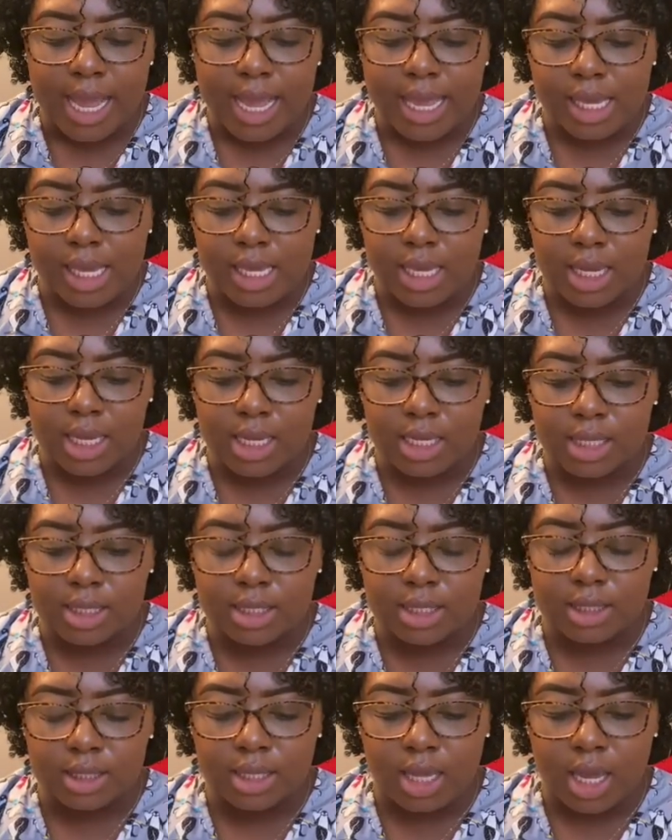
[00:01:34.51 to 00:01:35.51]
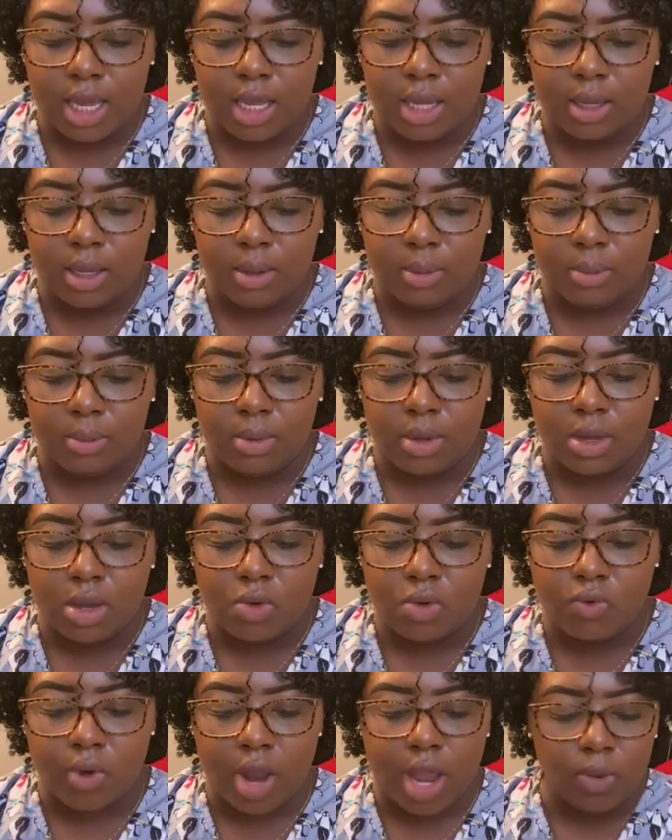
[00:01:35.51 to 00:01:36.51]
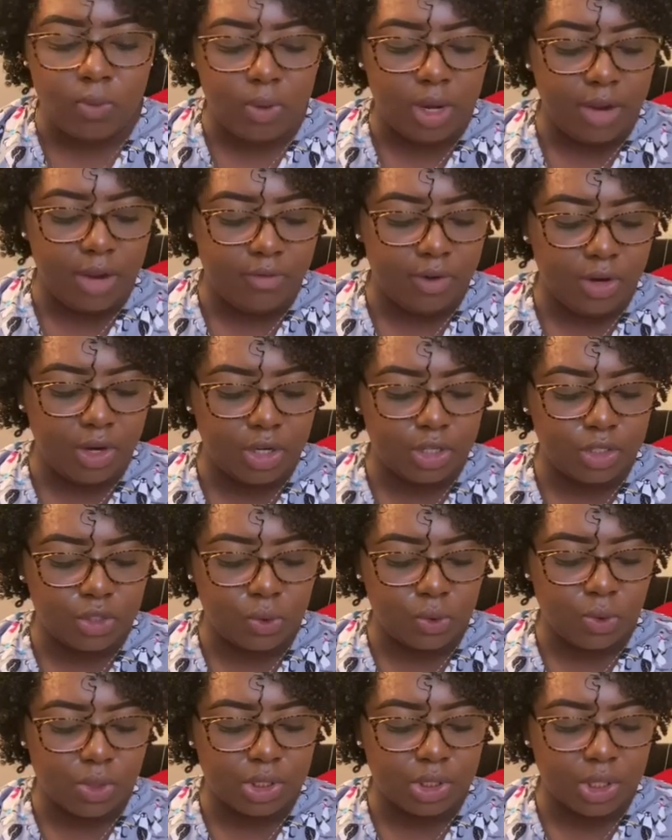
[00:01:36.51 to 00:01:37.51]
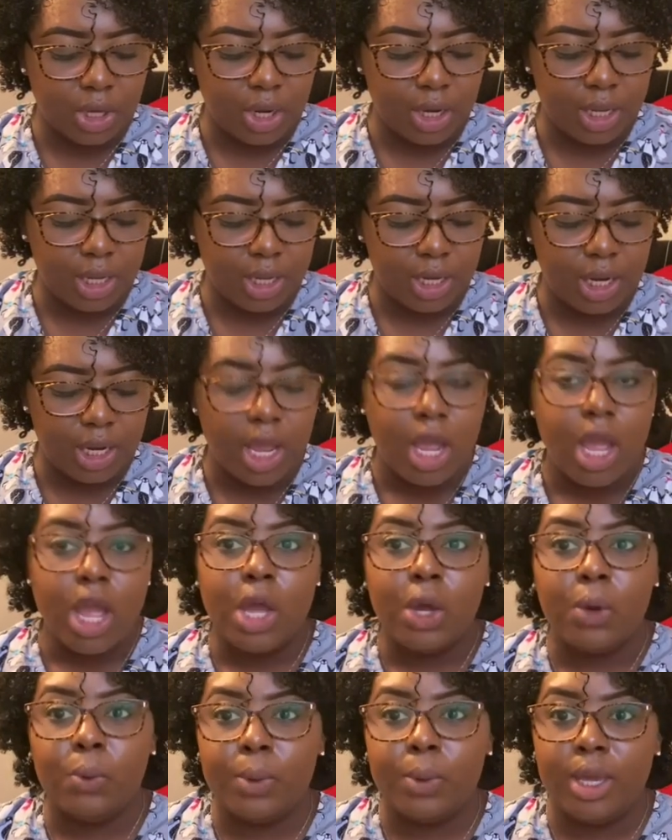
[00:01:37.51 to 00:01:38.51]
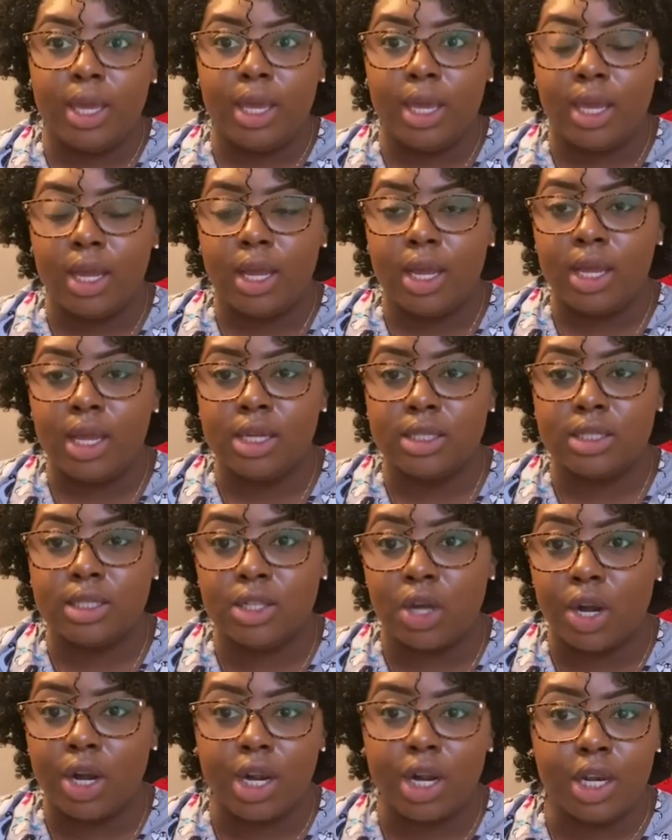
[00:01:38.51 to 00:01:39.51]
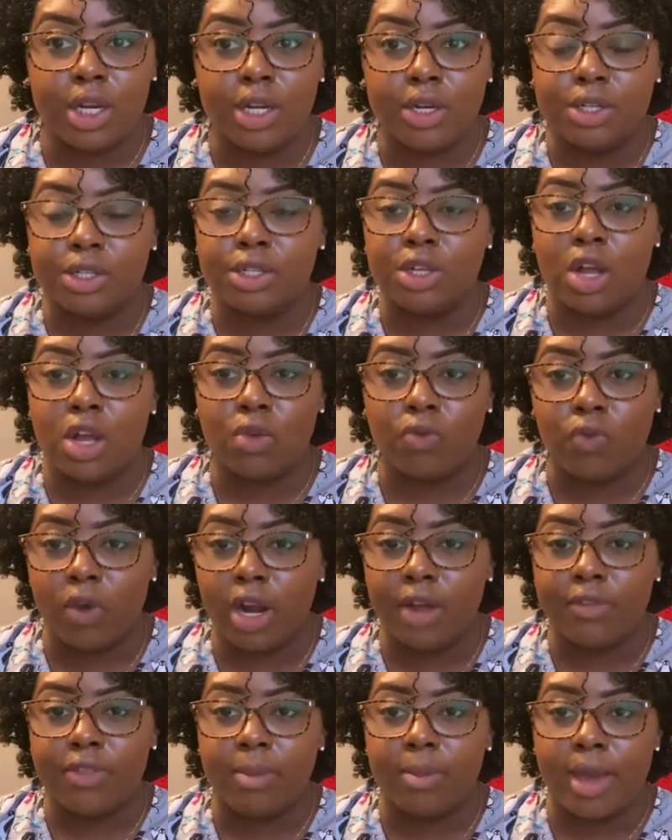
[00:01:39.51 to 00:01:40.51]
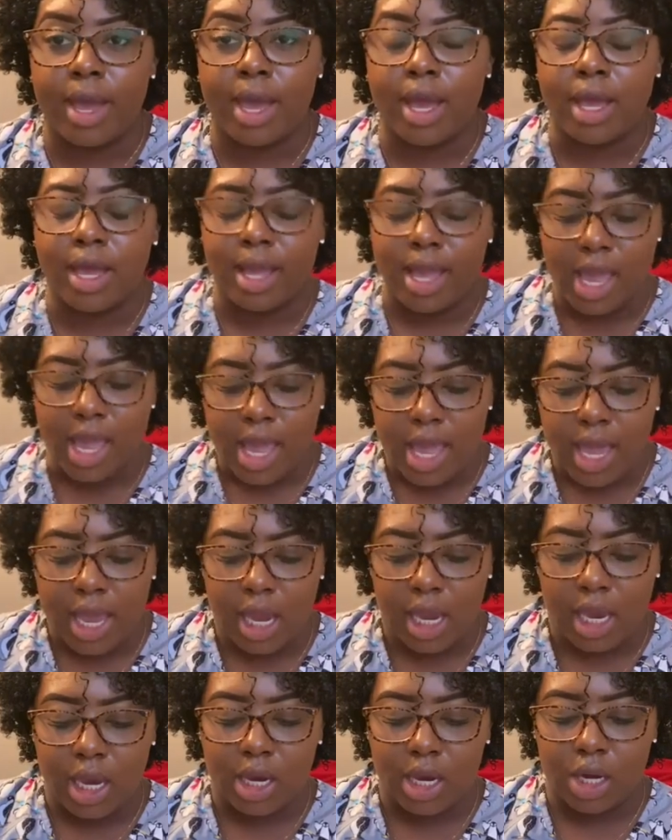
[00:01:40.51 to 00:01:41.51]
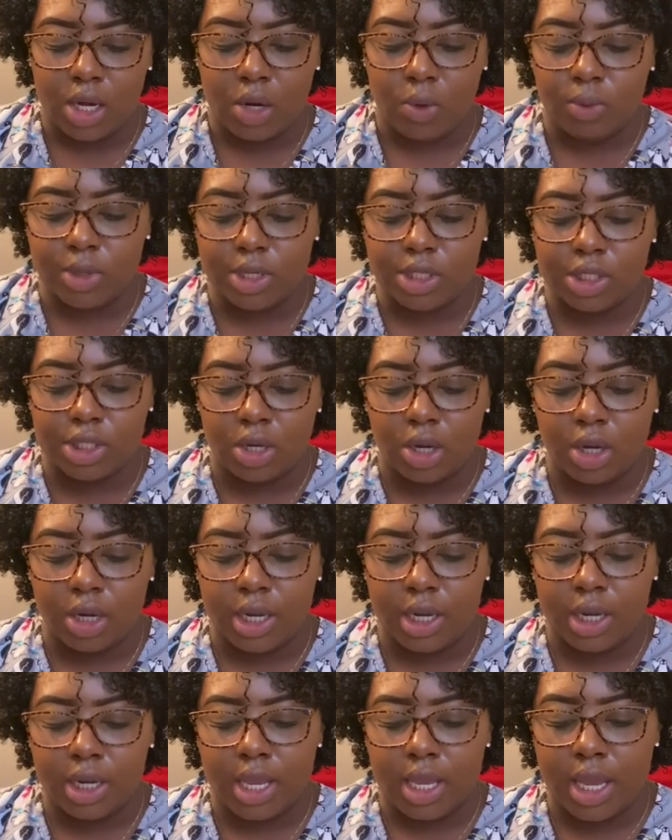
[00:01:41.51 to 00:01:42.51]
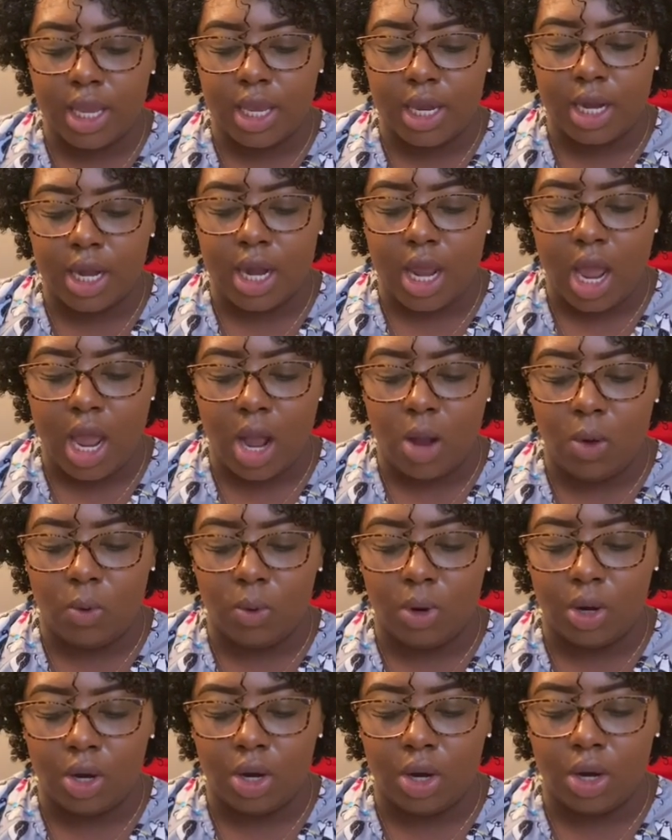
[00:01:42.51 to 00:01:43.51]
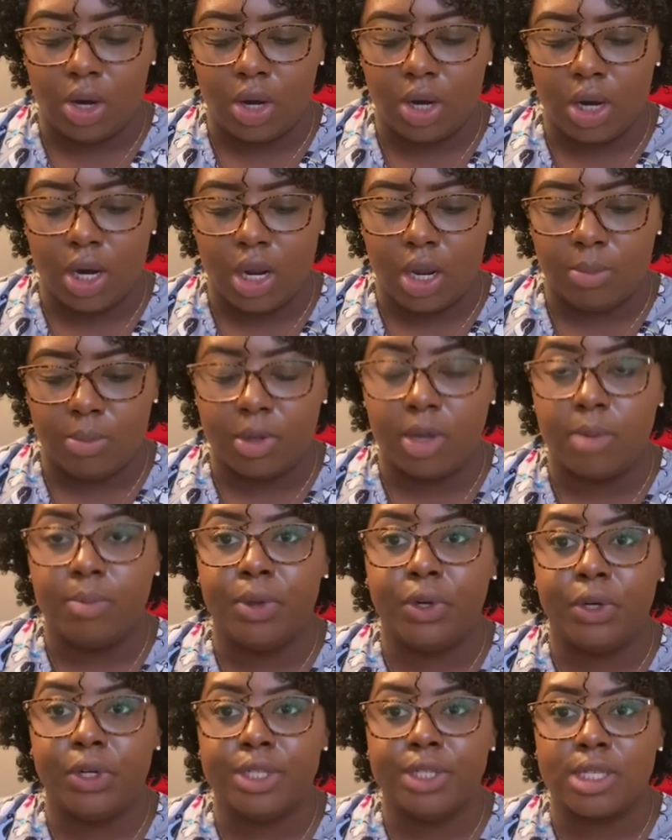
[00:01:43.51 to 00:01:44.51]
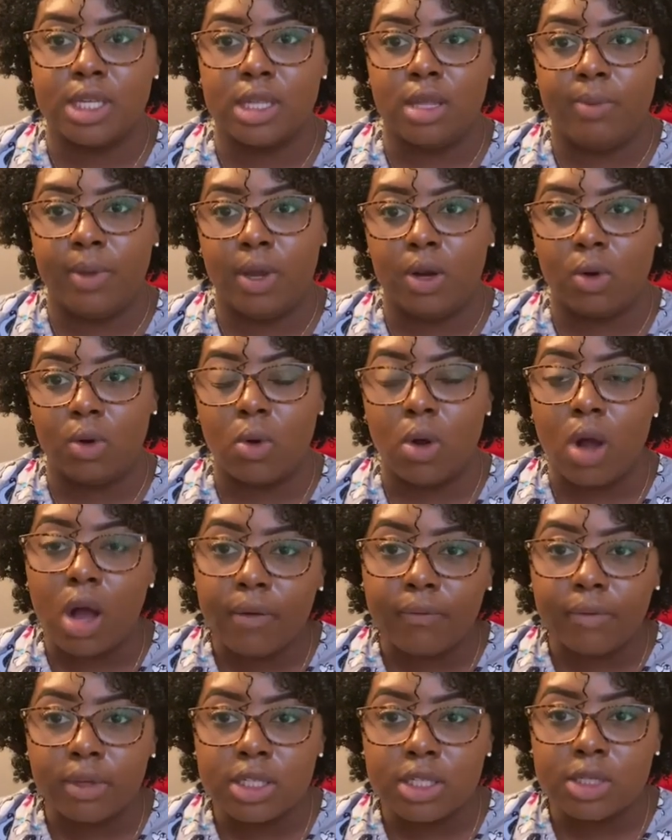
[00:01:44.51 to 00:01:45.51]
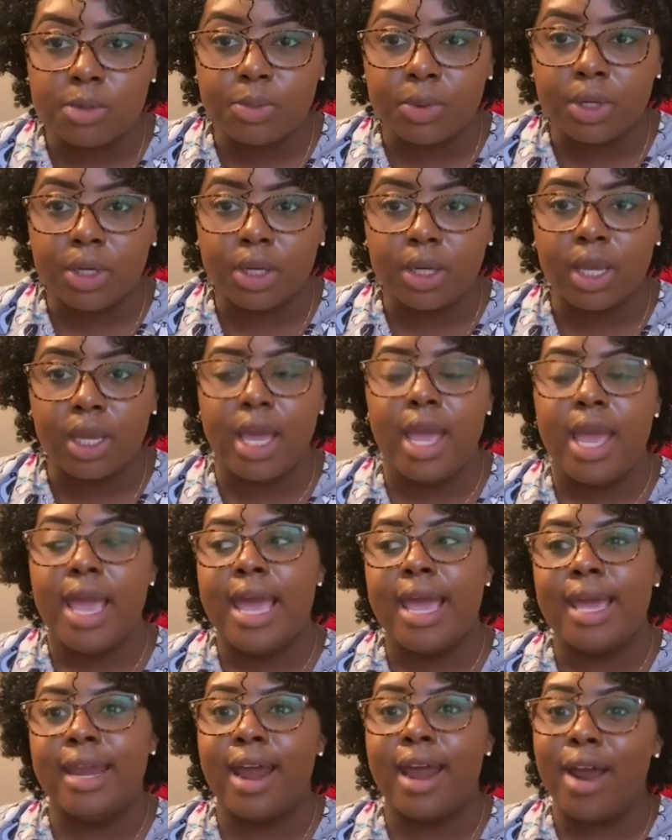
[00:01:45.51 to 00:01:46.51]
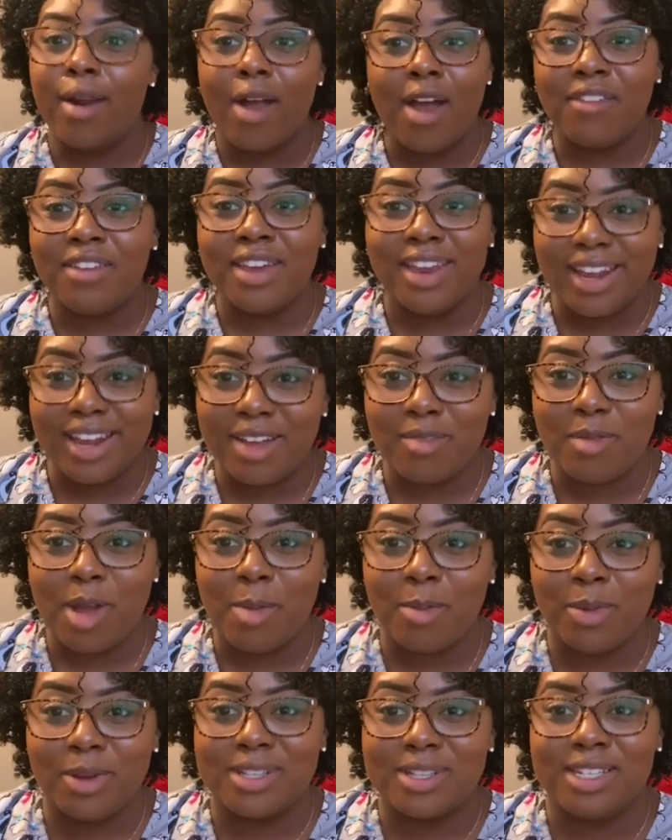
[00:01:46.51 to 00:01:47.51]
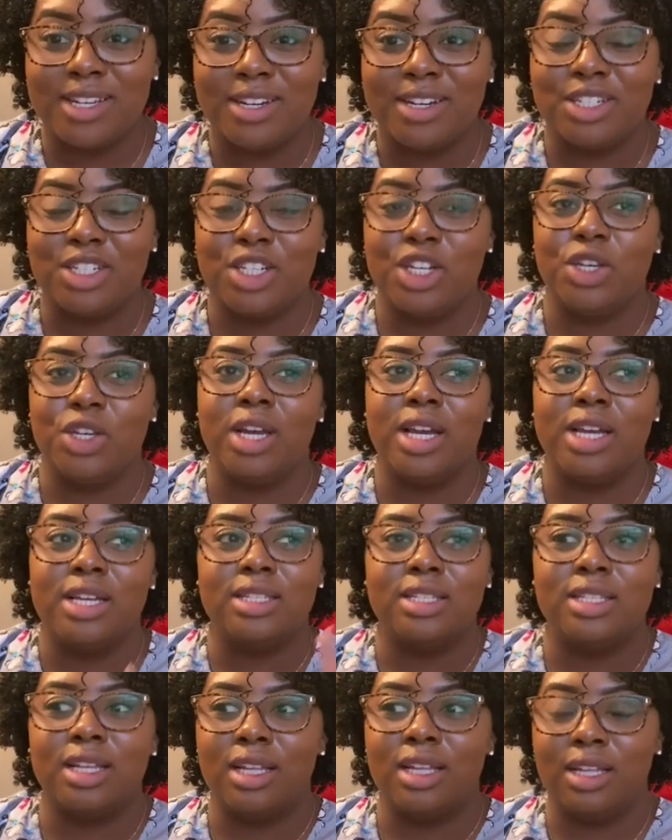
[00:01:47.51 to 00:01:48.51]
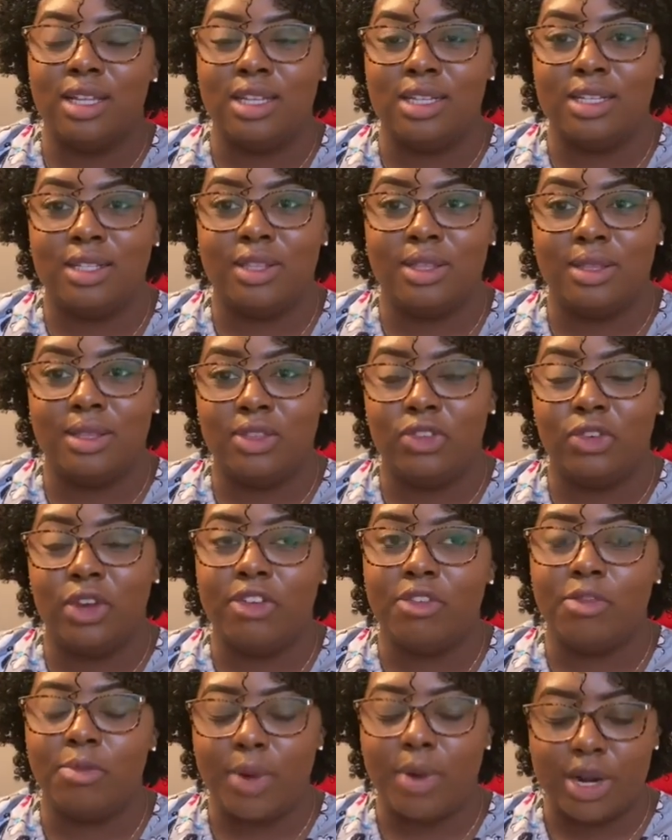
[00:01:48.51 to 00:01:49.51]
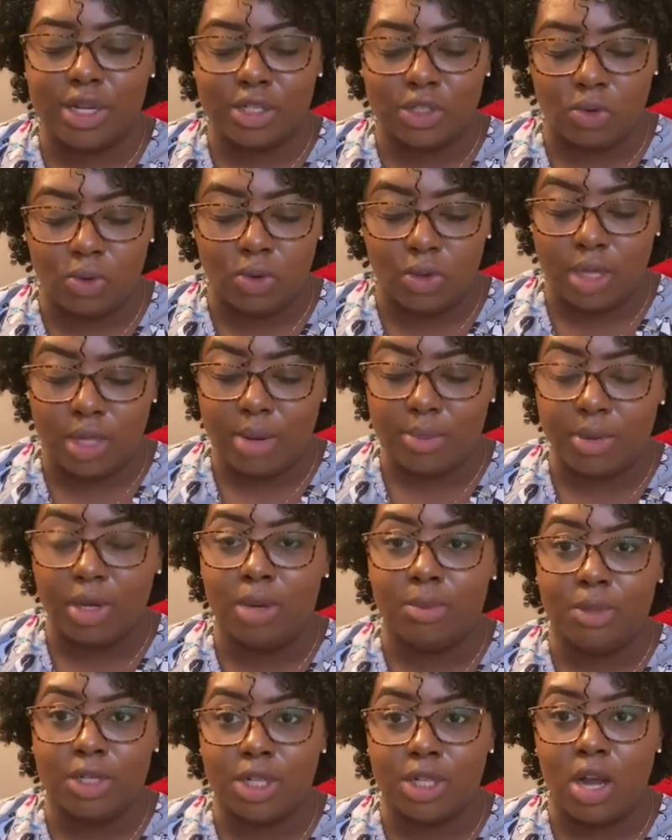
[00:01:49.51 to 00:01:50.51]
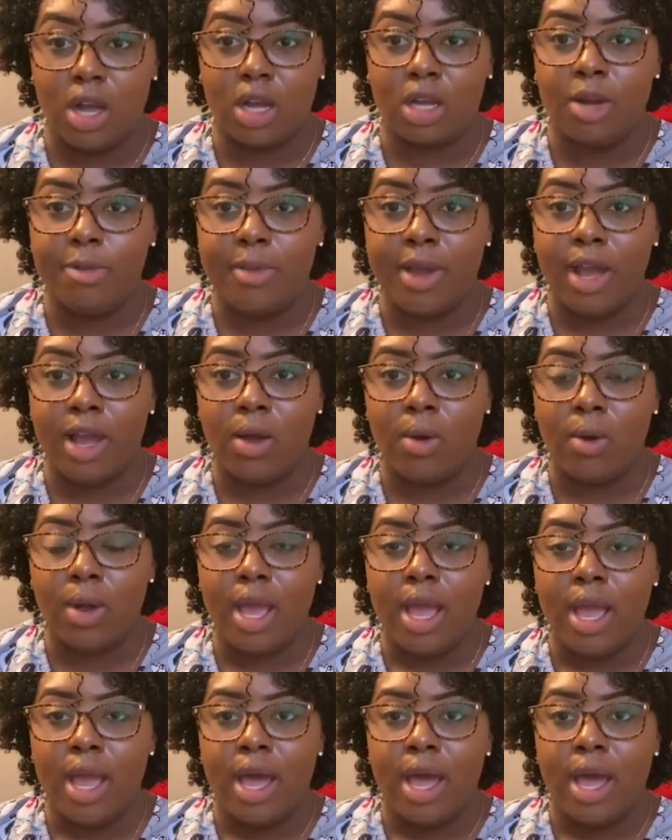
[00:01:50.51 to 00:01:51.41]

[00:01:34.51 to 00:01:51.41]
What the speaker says: And right whenever school started, we started right off the bat. And we started in our computers in the medical office book. And I don't have any of my books here to show you guys. 3 of them are at school that I'm going to be talking about.